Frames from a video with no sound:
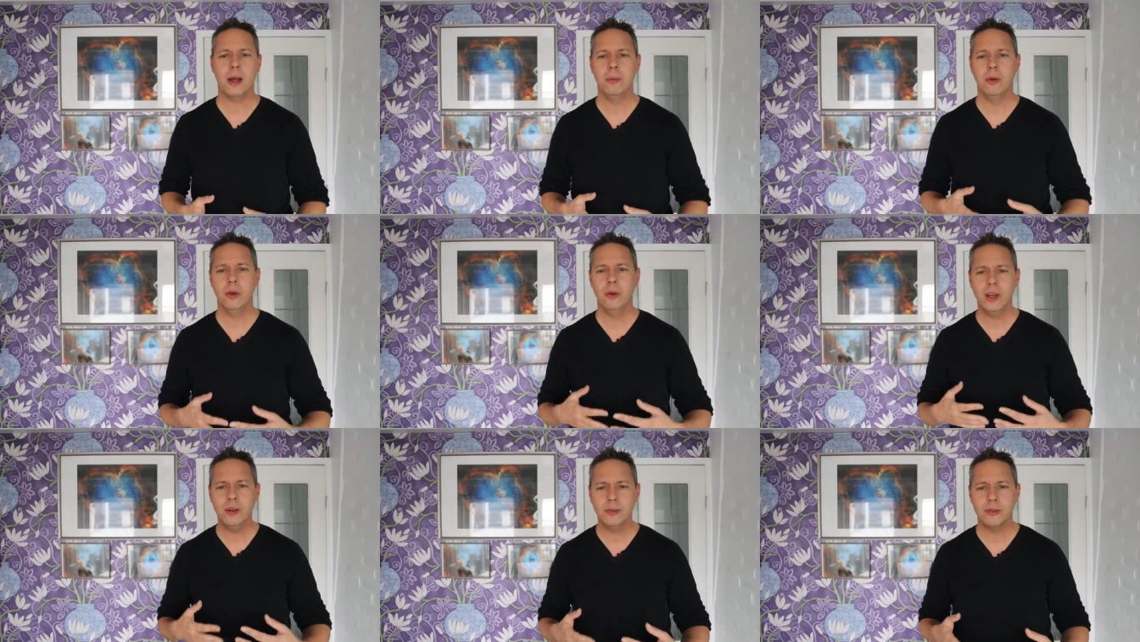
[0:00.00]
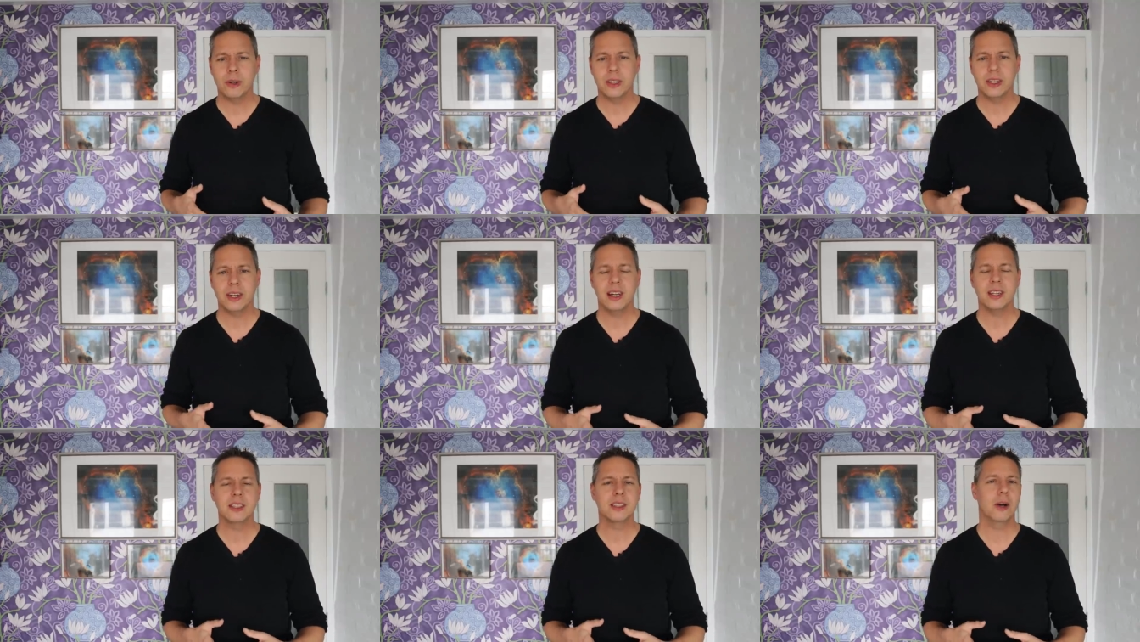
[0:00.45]
I'm looking for
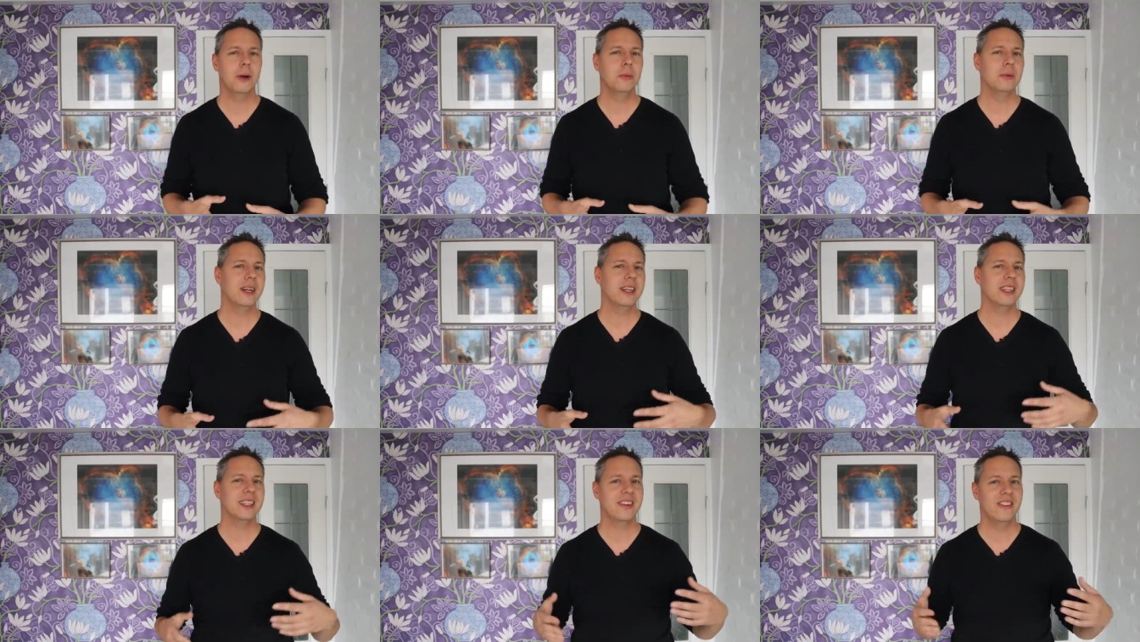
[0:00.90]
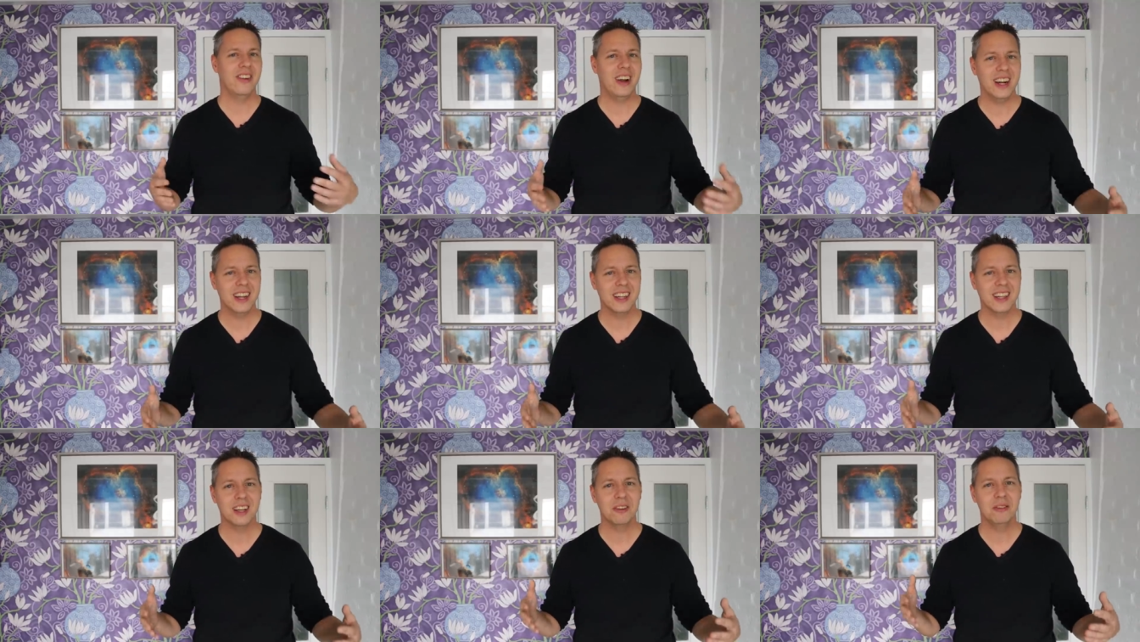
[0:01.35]
a telescope that is
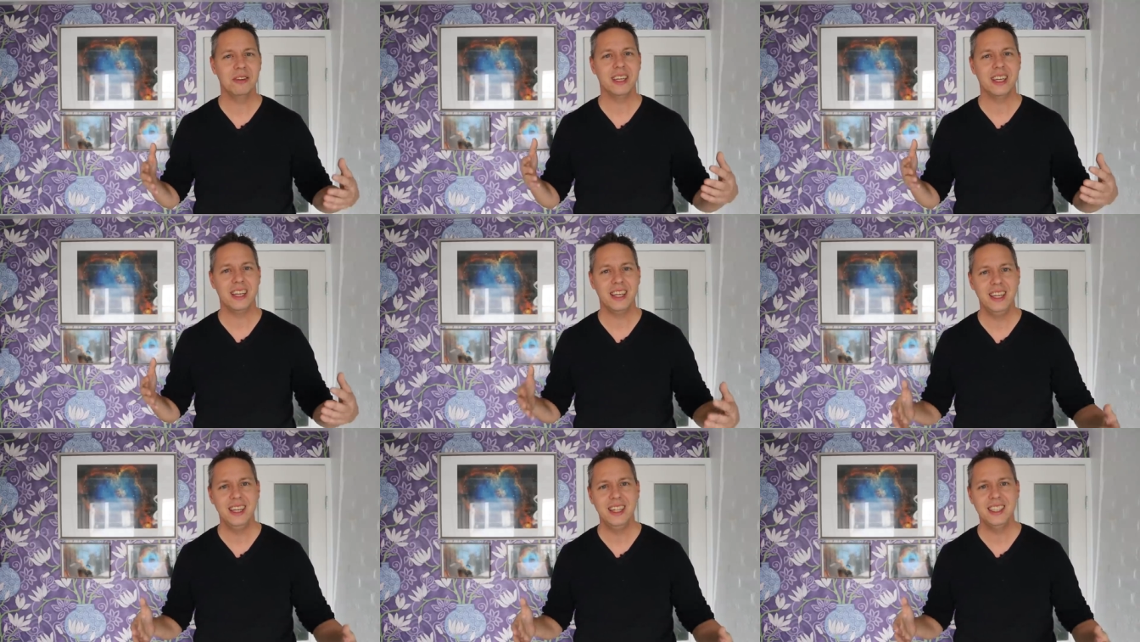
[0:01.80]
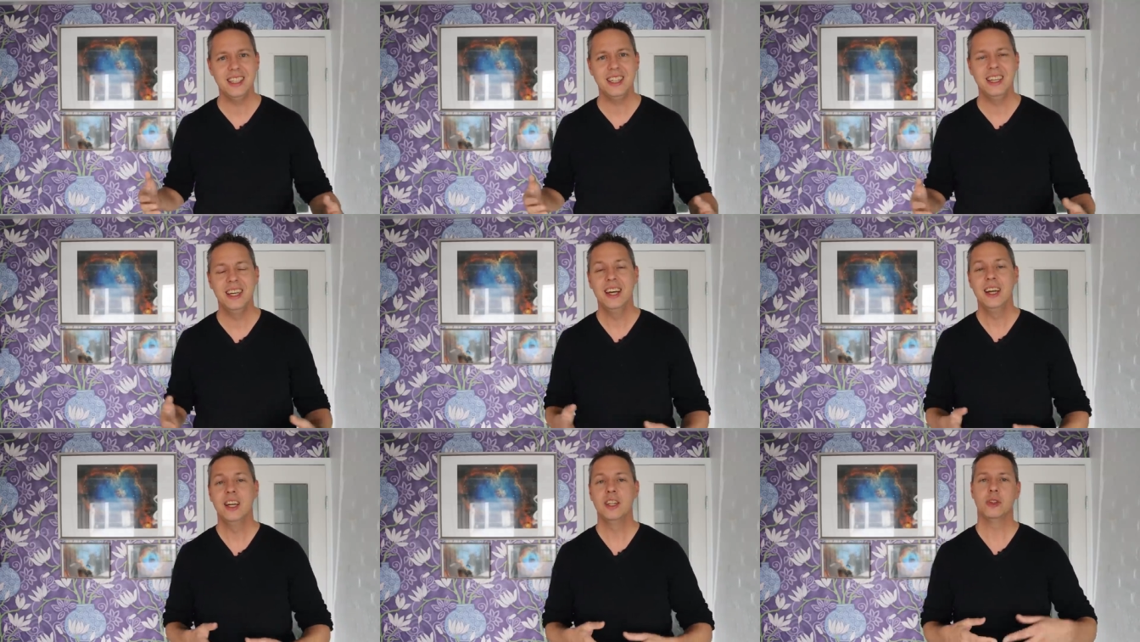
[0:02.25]
relatively
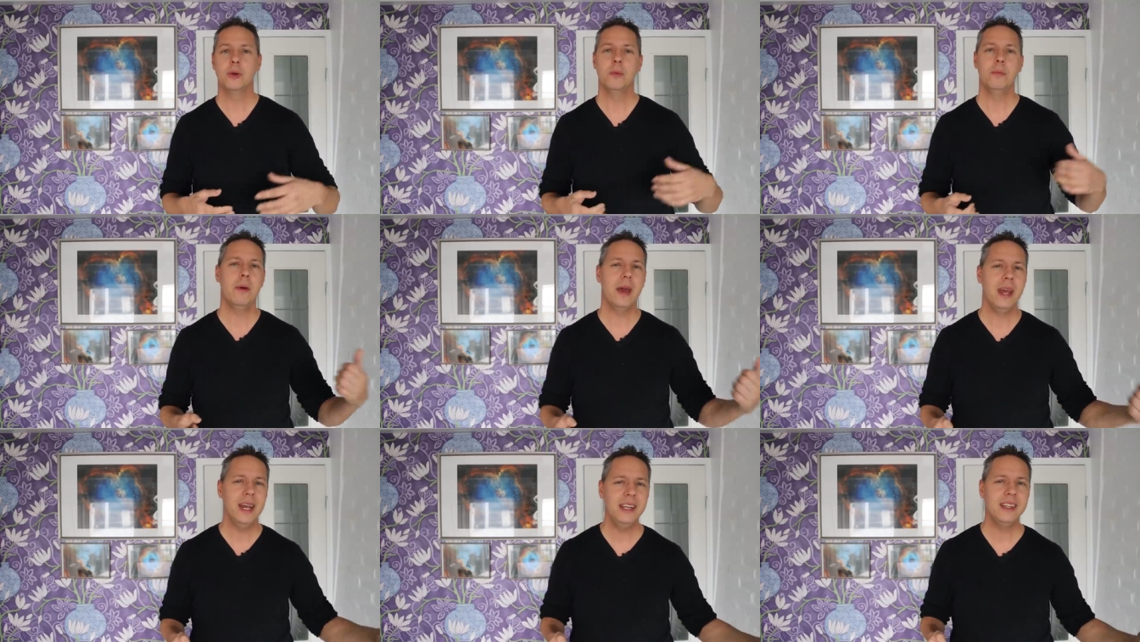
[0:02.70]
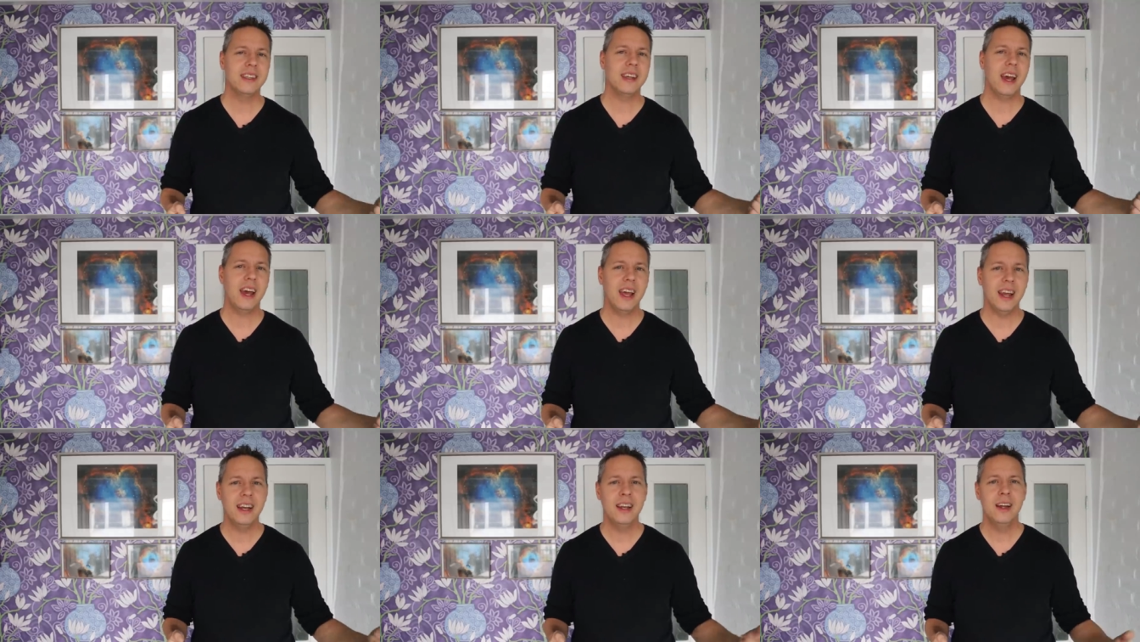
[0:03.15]
easy to
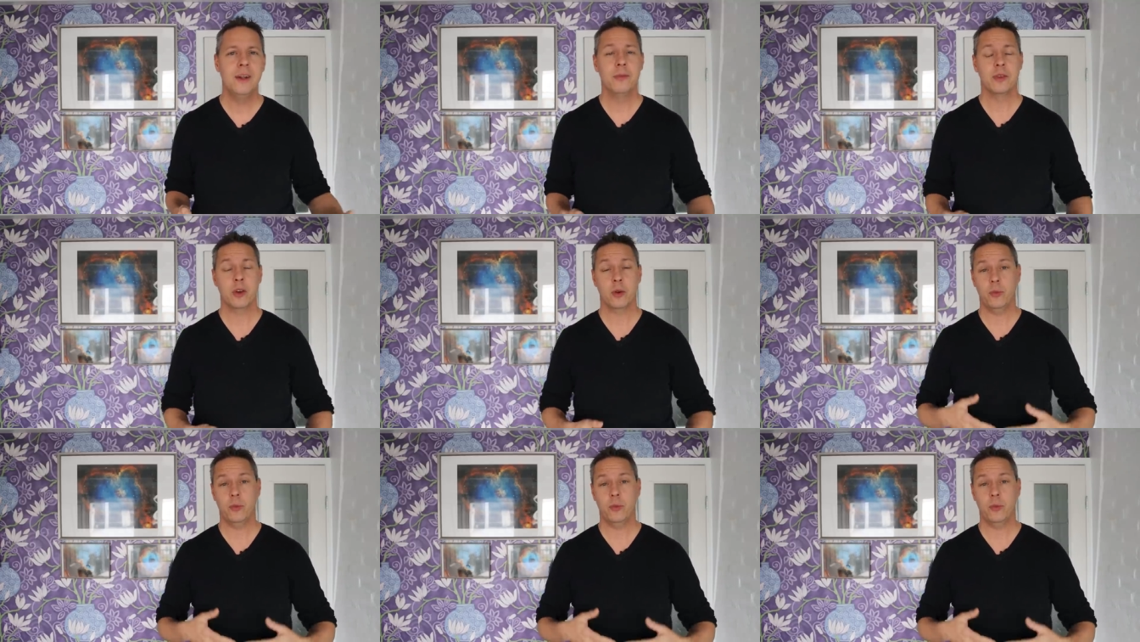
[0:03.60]
maintain,